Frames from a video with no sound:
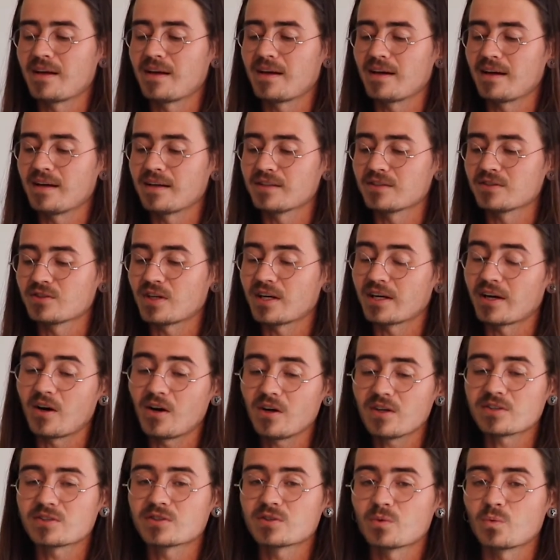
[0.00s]
And so I
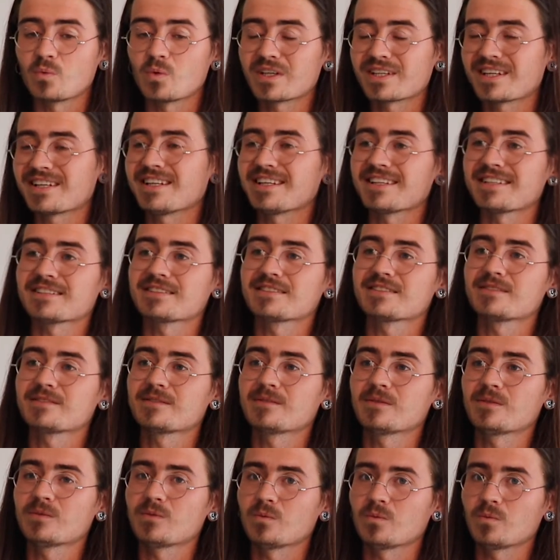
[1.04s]
asked her, what clicked?
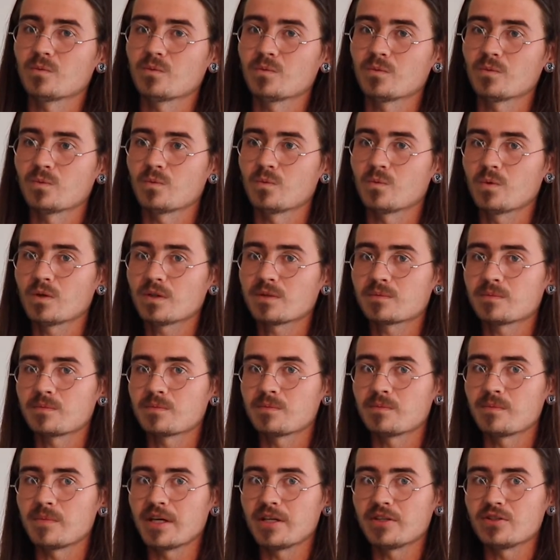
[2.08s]
What
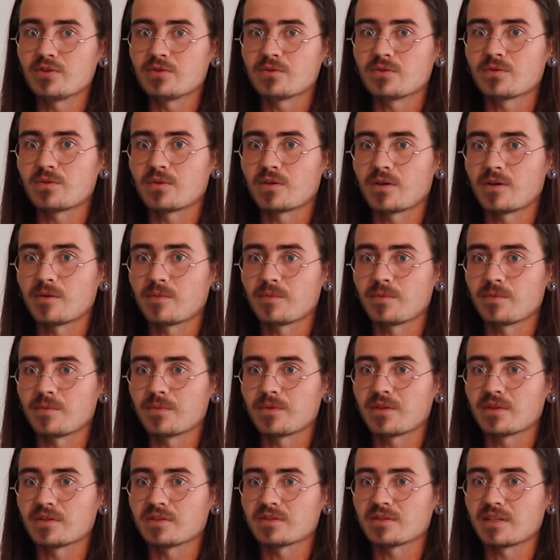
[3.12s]
made you from
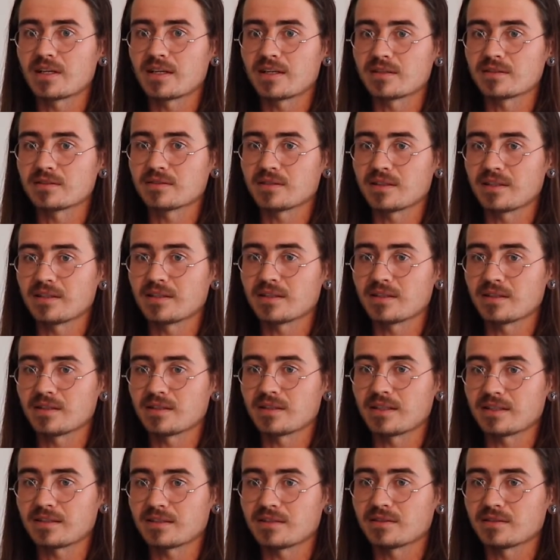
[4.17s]
this,
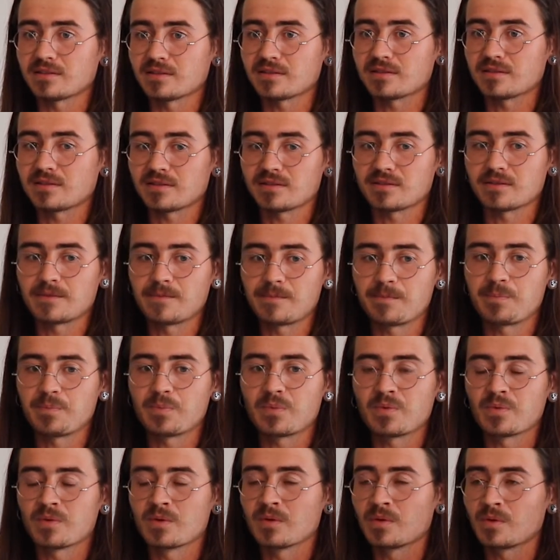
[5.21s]
this
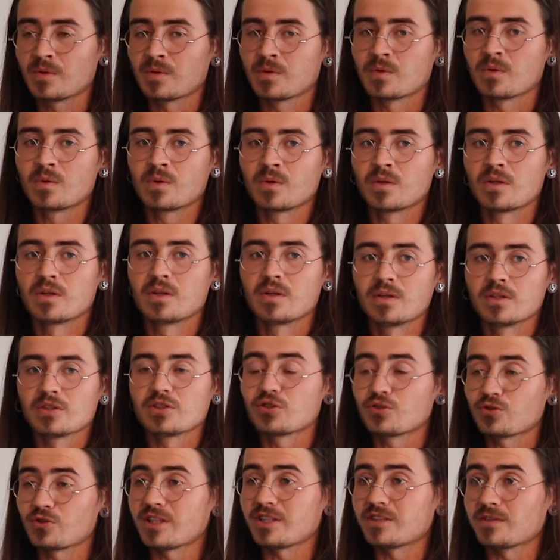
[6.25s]

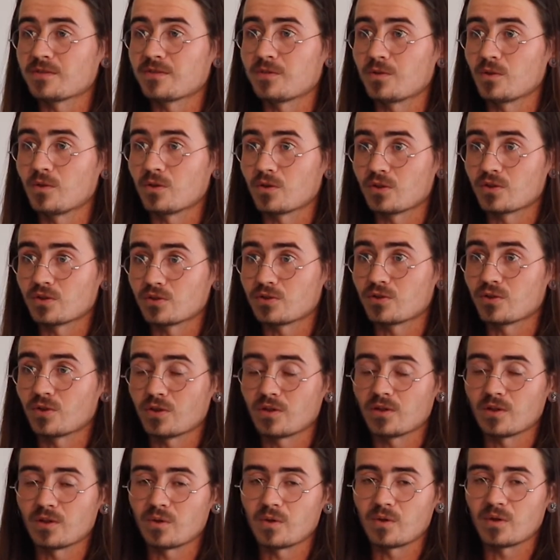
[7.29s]
stressful
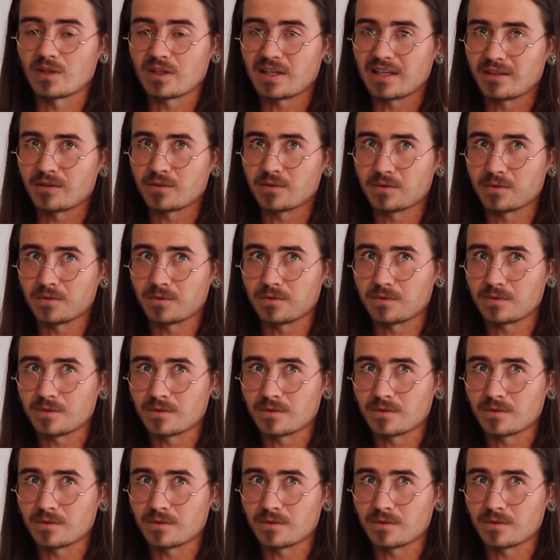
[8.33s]
control or kind of,